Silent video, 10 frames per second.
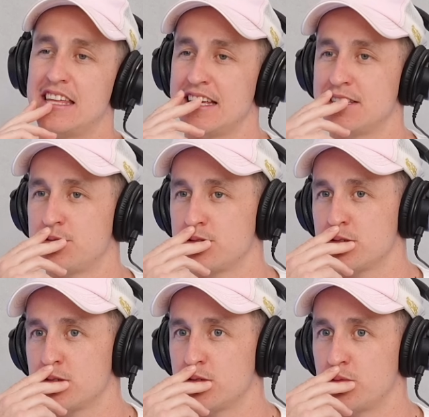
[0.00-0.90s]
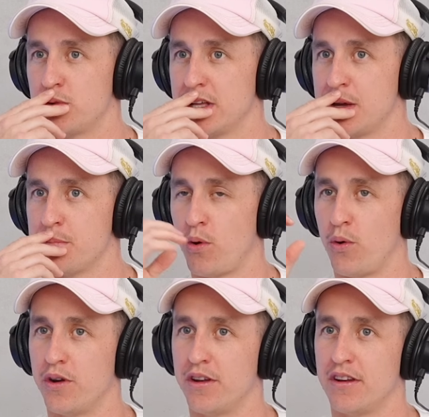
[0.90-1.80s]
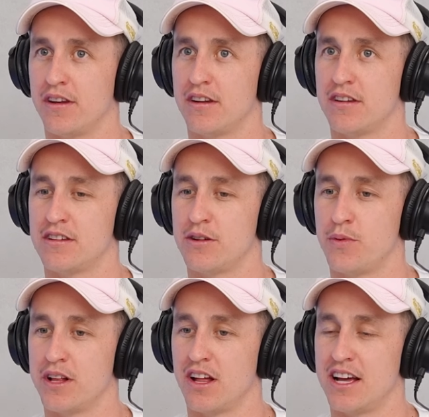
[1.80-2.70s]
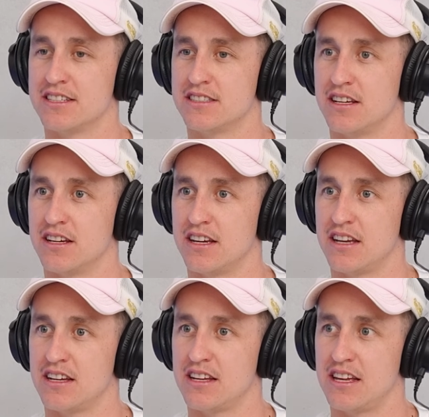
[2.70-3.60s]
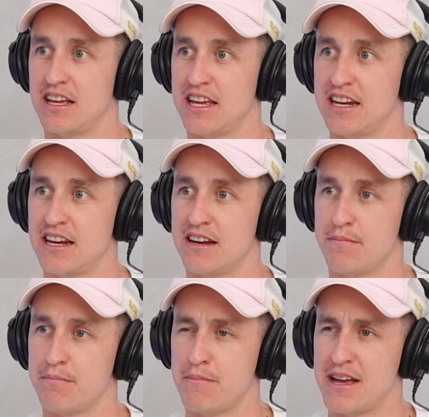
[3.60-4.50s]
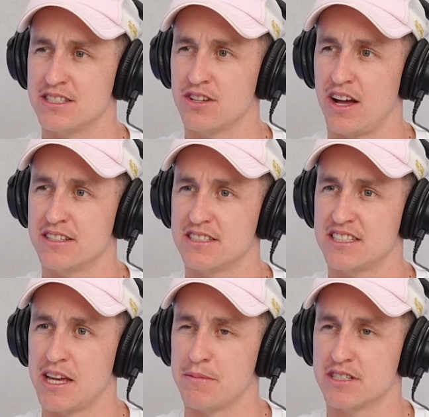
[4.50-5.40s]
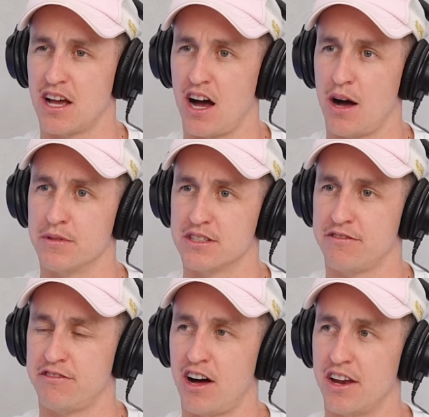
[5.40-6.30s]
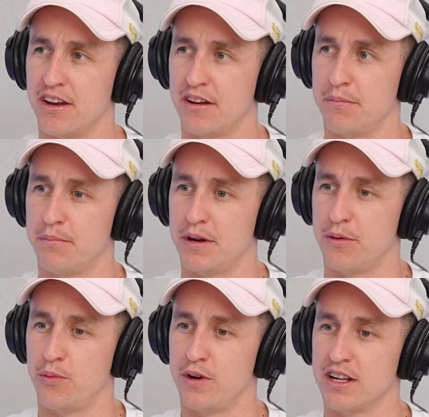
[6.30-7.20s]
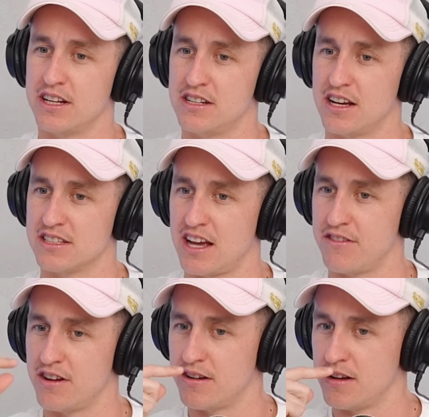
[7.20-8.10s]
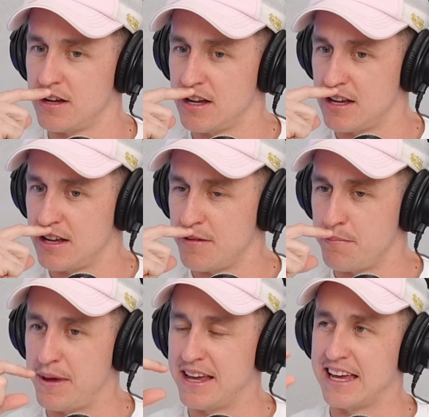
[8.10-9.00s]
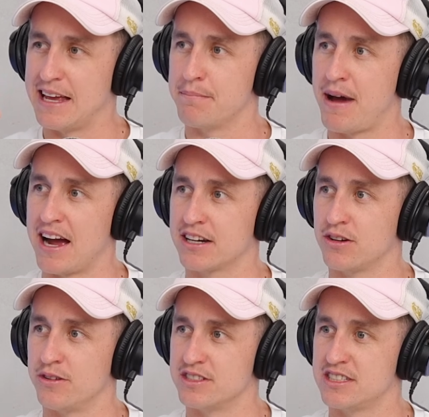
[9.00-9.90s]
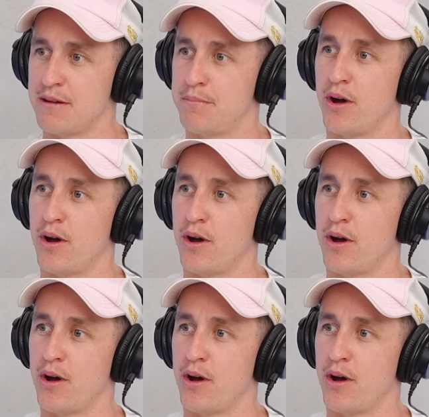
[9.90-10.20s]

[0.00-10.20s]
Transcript: think it's really important to realize that in men's eyes, it seems as harmless fun, but it really does have a big impact on said